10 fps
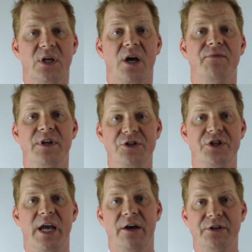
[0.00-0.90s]

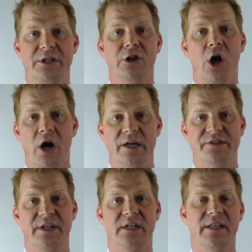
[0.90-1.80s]
confidentiality
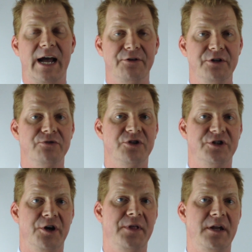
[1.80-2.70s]
laws that allow you to
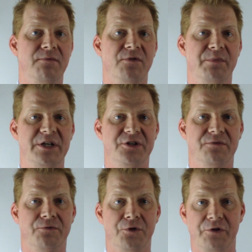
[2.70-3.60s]
share that
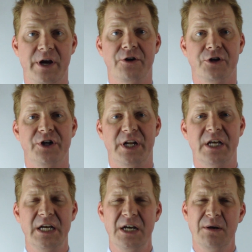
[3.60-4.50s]
information for the greater good.
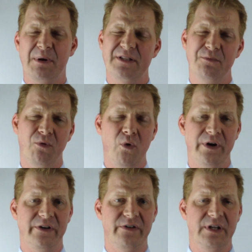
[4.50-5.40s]
But it's
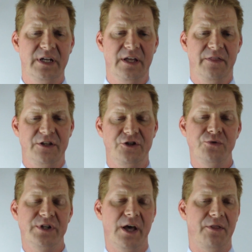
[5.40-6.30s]
important that you
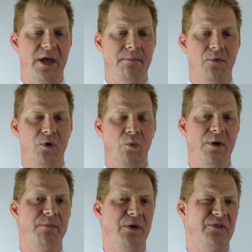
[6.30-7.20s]
tell them
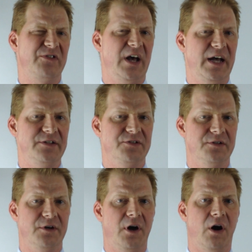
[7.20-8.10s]
what both sides
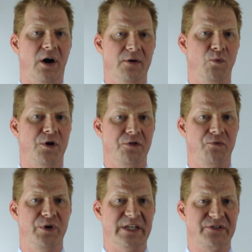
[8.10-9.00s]
are and what are the
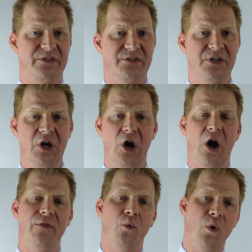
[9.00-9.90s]
risks.
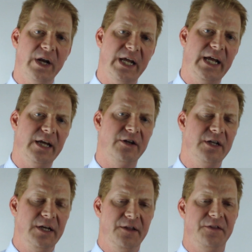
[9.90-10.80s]
On the one hand,
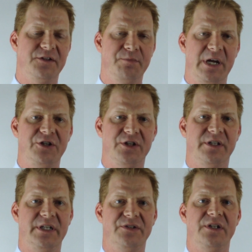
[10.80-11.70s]
this
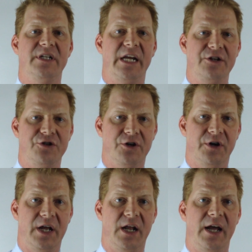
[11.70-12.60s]
patient is in
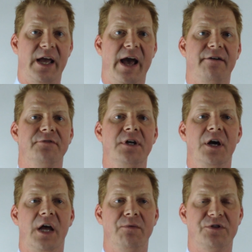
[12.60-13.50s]
danger and I have
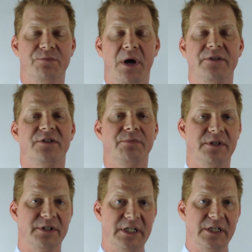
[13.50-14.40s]
a
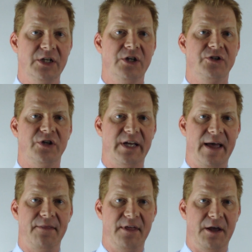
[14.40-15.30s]
responsibility to
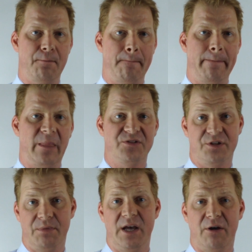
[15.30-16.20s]
get them
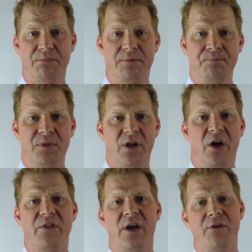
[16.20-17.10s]
some help.
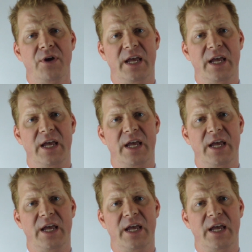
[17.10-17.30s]
On the other